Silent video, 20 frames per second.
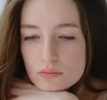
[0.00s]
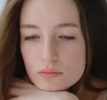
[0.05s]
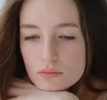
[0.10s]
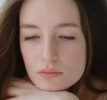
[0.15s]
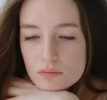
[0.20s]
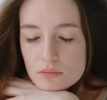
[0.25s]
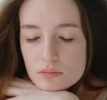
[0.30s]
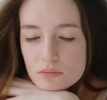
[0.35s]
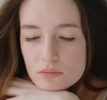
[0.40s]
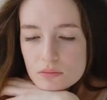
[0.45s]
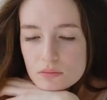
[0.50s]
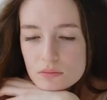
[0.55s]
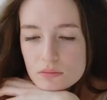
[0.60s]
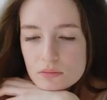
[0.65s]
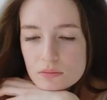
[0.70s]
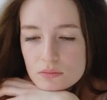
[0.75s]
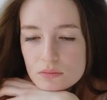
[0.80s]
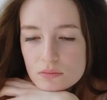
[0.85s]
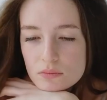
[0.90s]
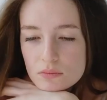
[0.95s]

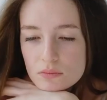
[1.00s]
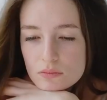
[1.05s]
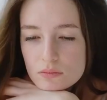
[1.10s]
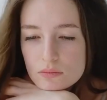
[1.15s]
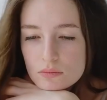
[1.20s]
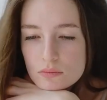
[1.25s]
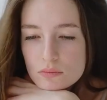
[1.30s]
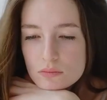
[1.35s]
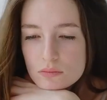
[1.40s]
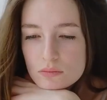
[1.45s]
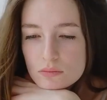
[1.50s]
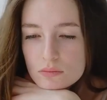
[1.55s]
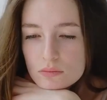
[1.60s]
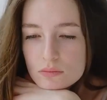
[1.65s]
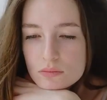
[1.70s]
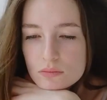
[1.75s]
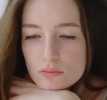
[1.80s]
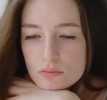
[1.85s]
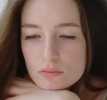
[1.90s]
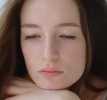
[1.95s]

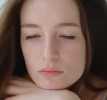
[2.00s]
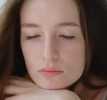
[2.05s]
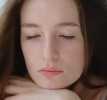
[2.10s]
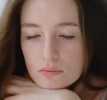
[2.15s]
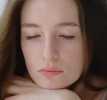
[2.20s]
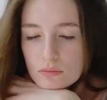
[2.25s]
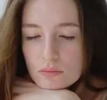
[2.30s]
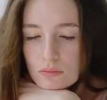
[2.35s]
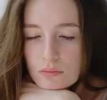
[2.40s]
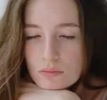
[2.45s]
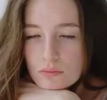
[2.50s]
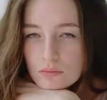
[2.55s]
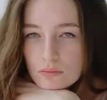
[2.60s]
No one is speaking in this clip.